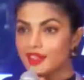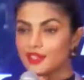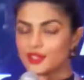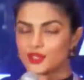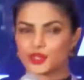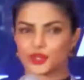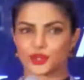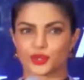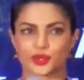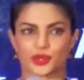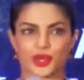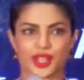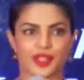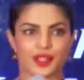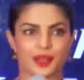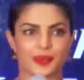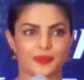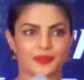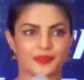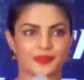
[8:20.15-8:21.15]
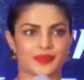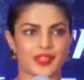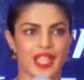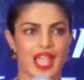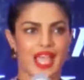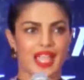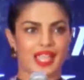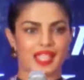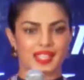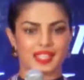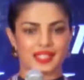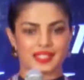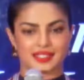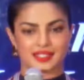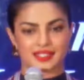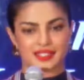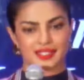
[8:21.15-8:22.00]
So I